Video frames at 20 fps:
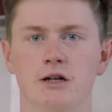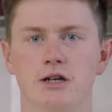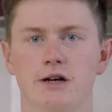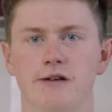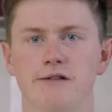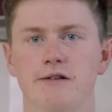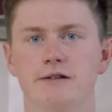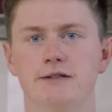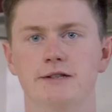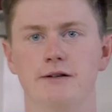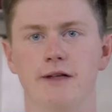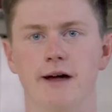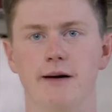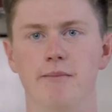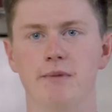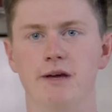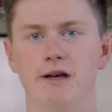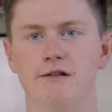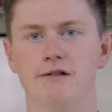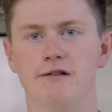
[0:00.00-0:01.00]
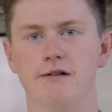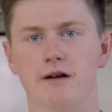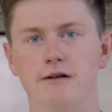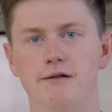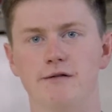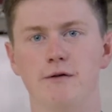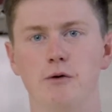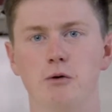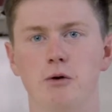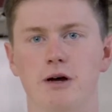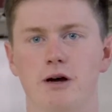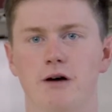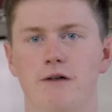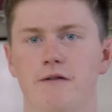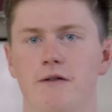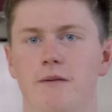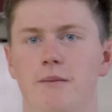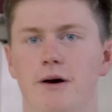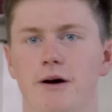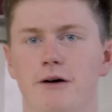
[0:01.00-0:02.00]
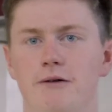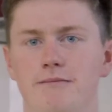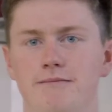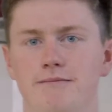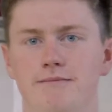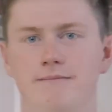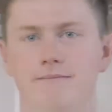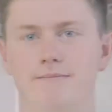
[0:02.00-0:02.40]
just until that meat starts falling off the bone.